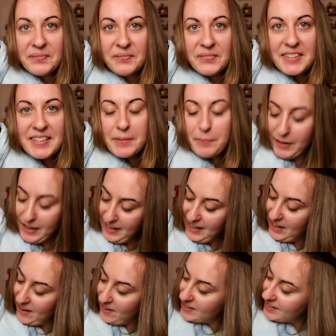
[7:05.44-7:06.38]
which is pretty
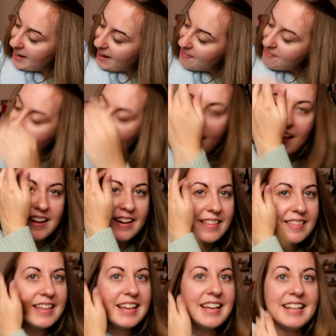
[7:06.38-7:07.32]
cute. And then
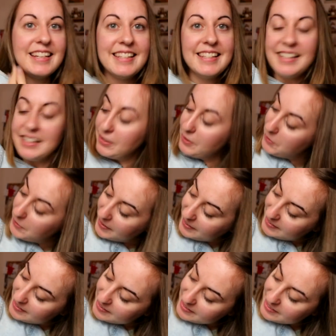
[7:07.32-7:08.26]
the Disney store
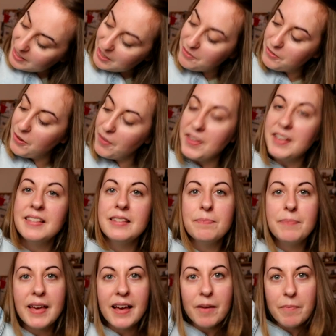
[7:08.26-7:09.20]
ones, so you've got this
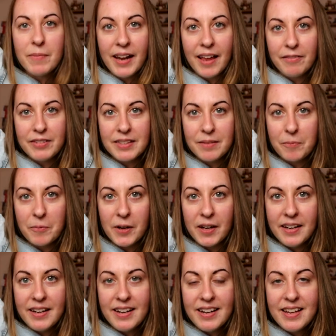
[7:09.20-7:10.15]
big Maleficent
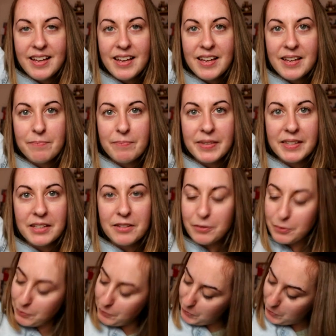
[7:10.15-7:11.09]
one, Mistress
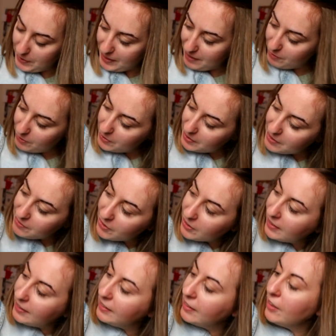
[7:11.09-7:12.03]
of All Evil. You've
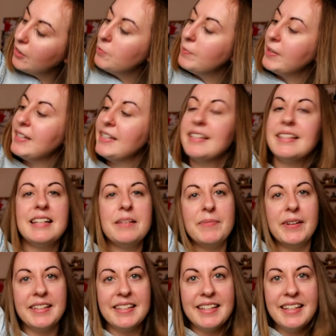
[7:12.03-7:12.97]
got a little Oh My Disney
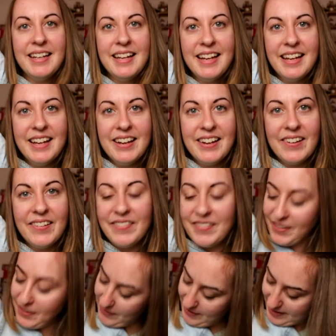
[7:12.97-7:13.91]
button on
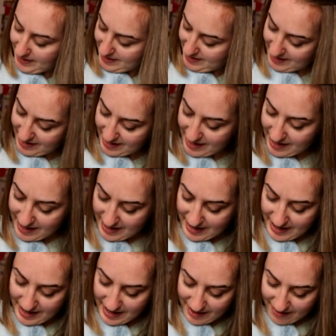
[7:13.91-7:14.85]
the collar.
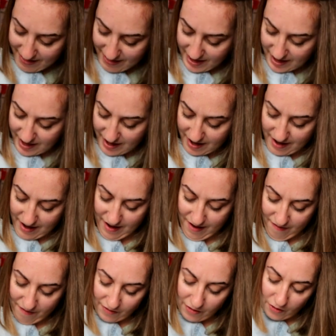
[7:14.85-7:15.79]
And then
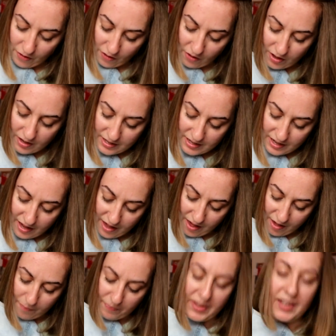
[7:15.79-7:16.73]
I've got
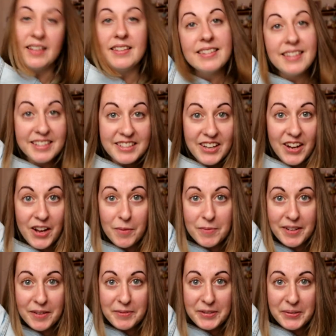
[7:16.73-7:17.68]
um, this
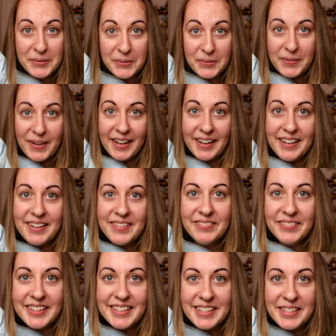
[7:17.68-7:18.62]
Charmed I'm Sure one,
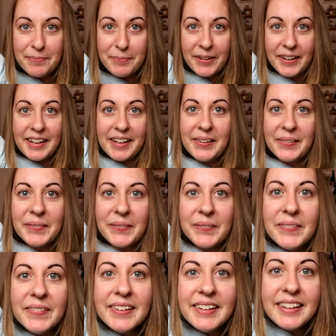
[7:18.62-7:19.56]
which is pretty
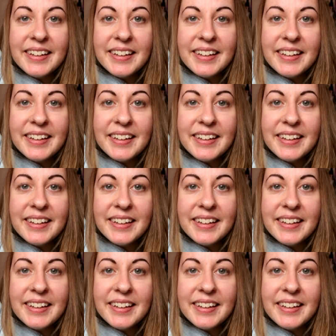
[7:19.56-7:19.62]
cool.